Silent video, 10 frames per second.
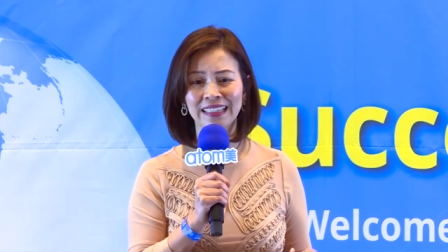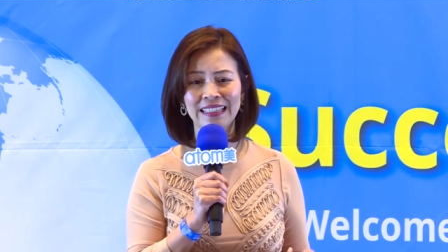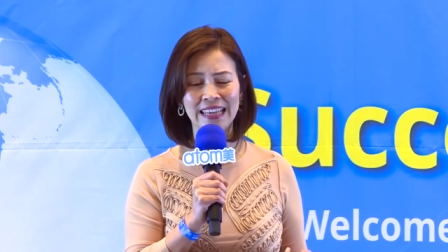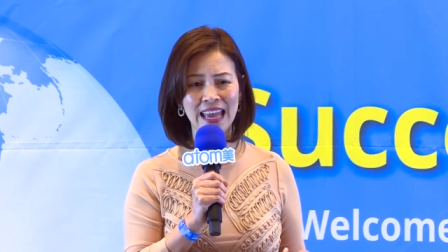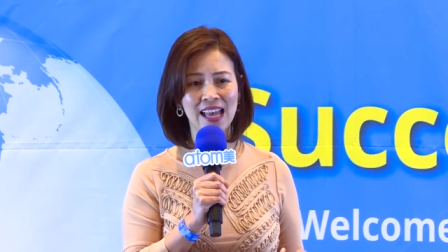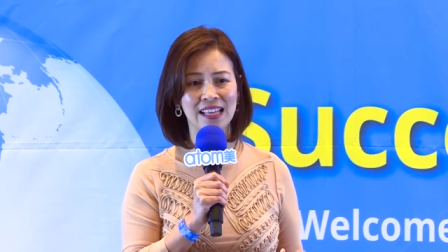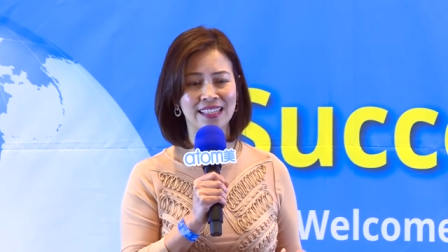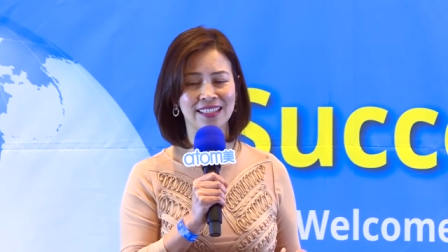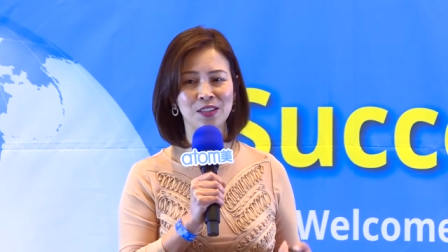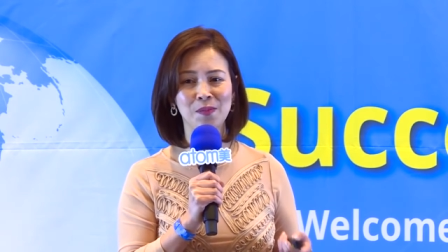
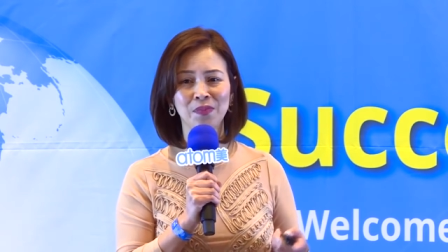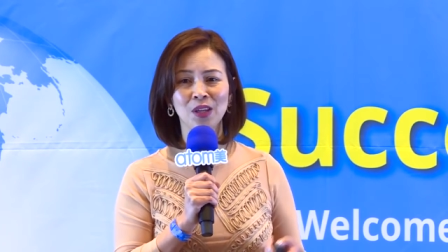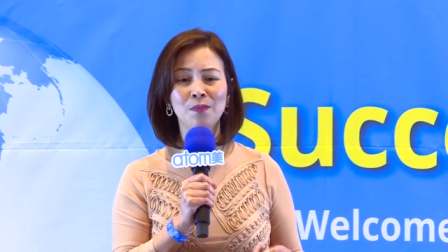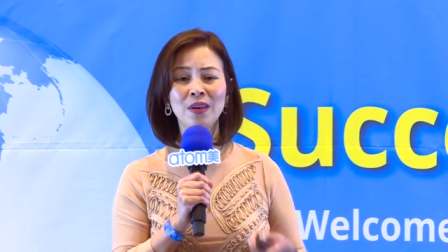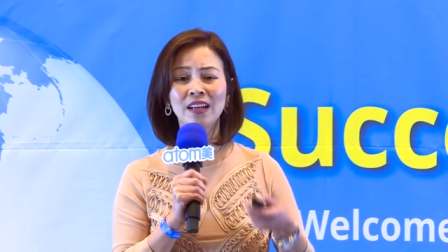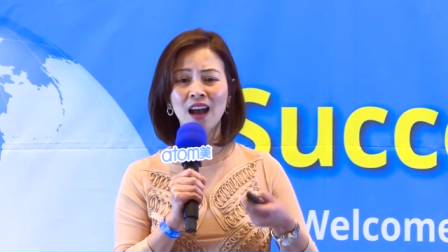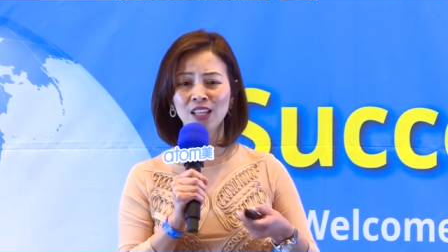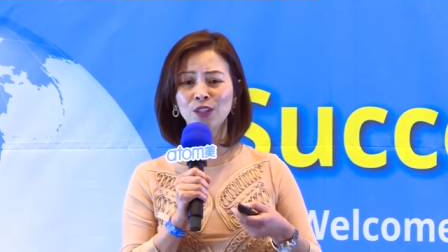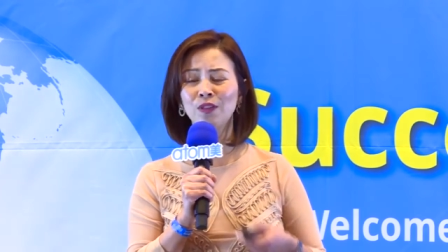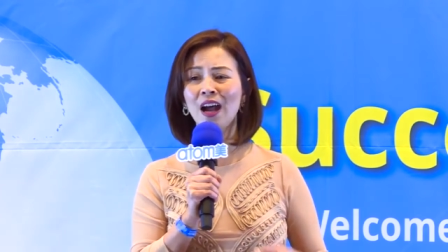Yes,
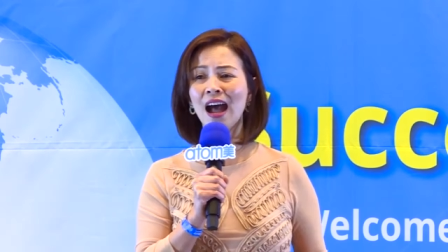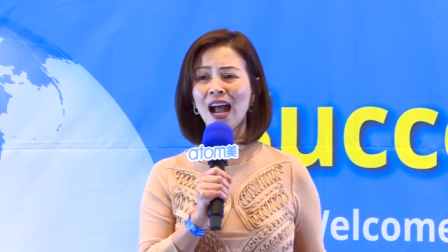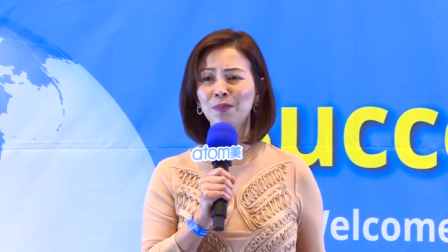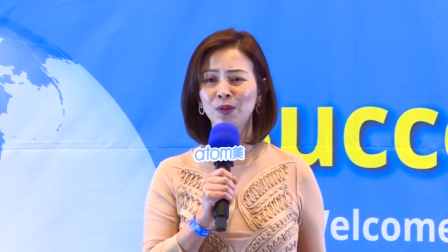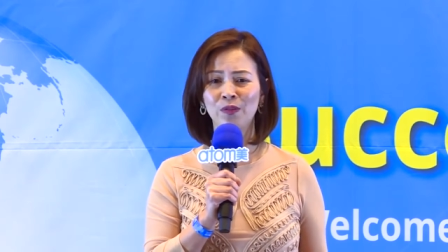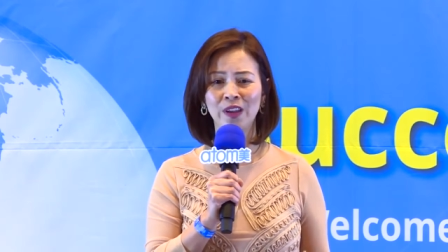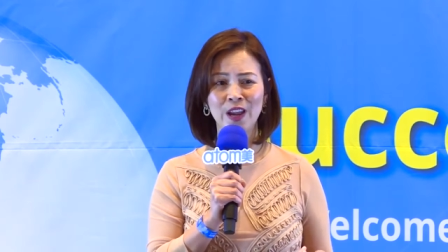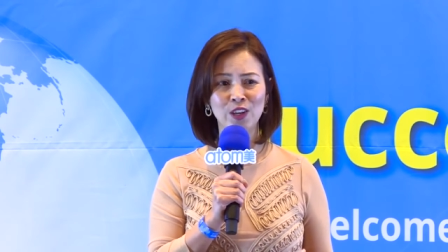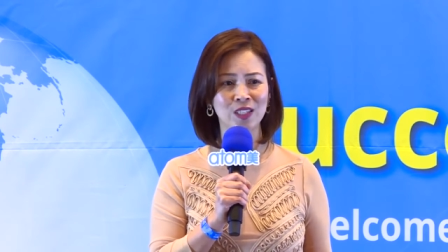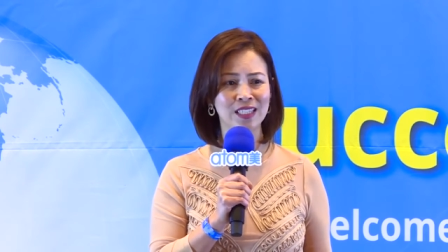because of the high
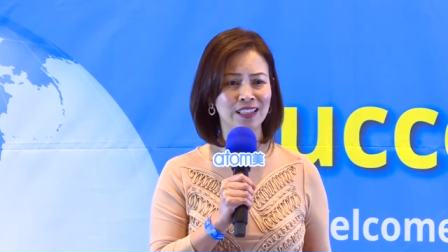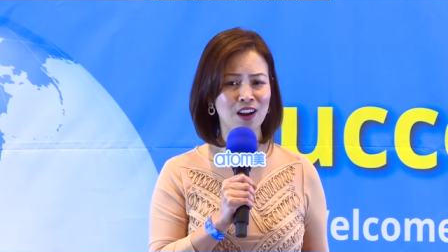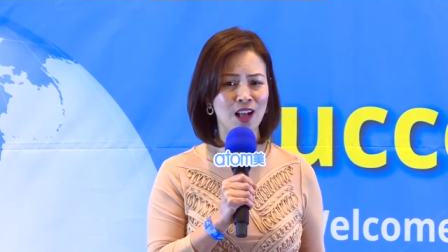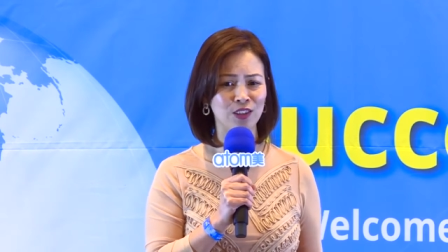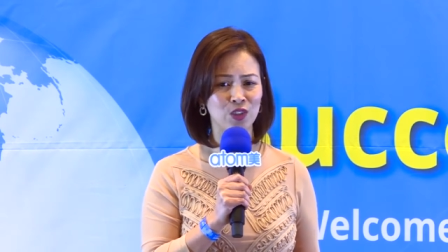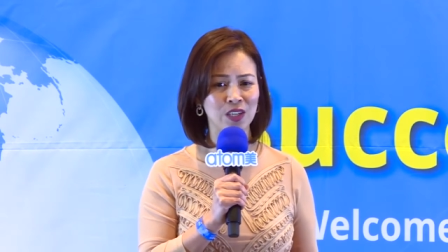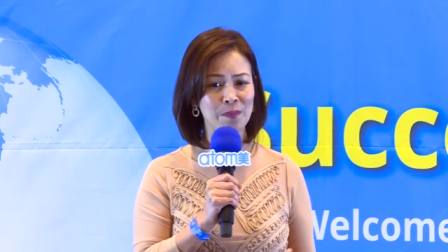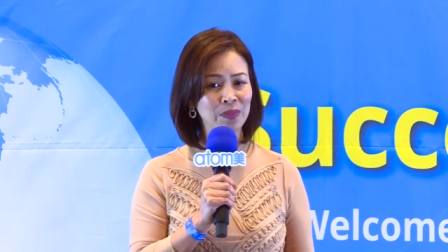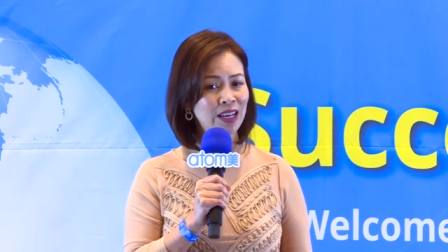purification technology.